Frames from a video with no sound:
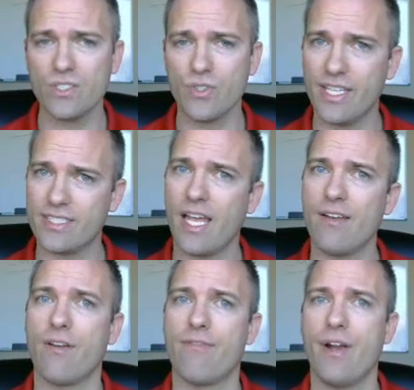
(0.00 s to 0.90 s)
So that's
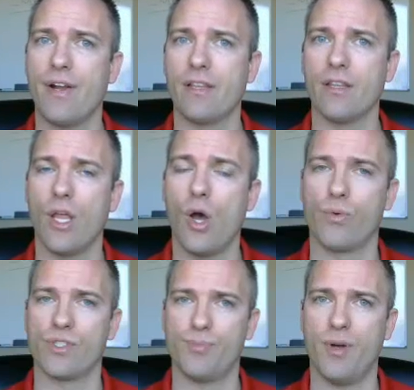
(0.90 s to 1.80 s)
kind of a very
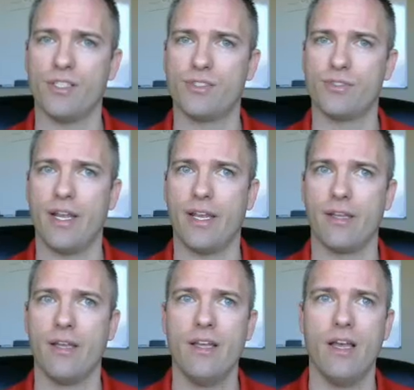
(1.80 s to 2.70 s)
low response rate.
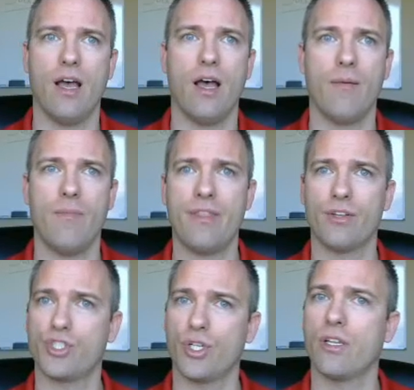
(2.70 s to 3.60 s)
And
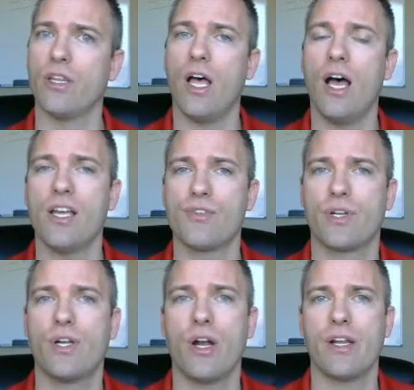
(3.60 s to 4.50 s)
there's certain laws
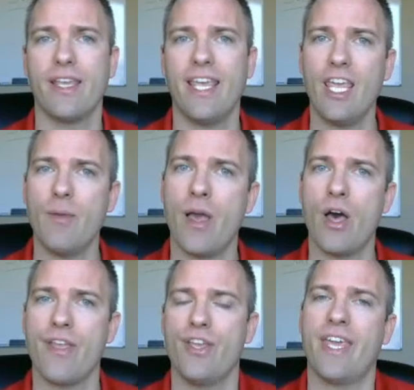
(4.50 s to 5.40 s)
regarding
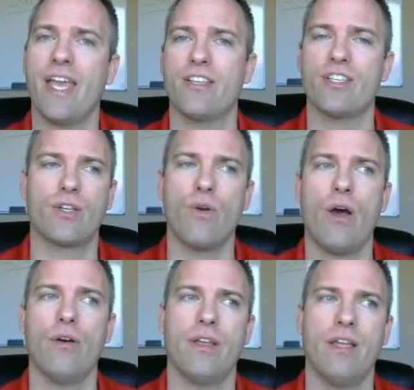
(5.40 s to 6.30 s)
email that you can't just go out